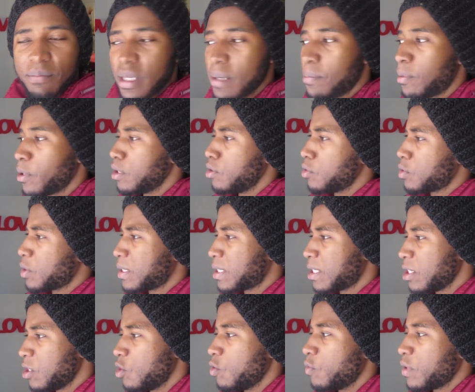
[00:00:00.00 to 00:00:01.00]
people are used to
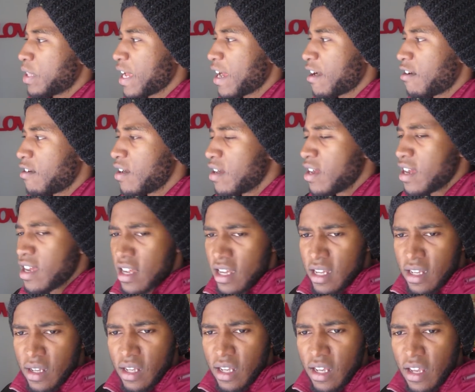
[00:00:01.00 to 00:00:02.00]
seeing you with hair.
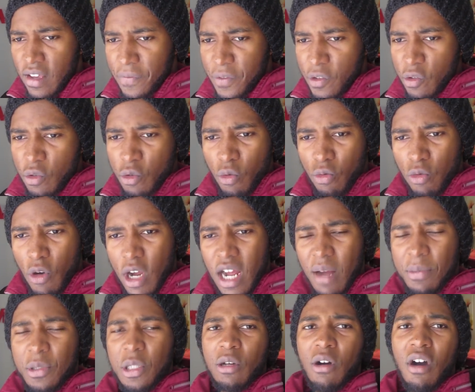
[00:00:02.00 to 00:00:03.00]
If you rock
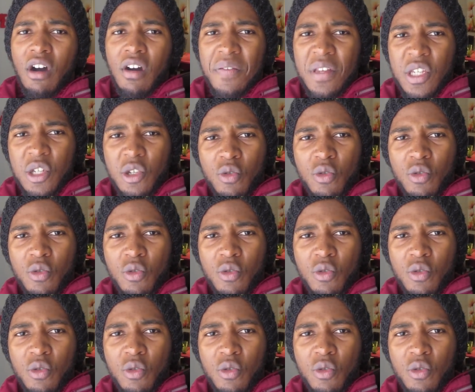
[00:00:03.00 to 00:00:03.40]
up to the office,